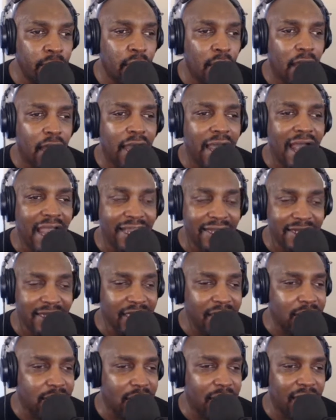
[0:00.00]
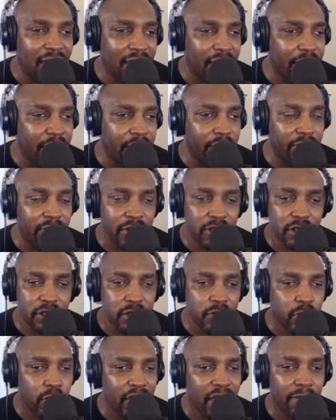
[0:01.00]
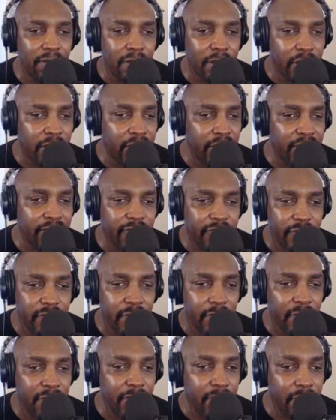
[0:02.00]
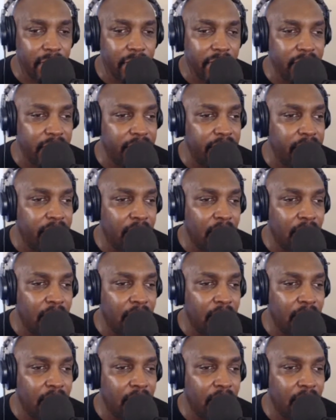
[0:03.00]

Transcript: I need to hear, and this is what I'm learning from. I'm learning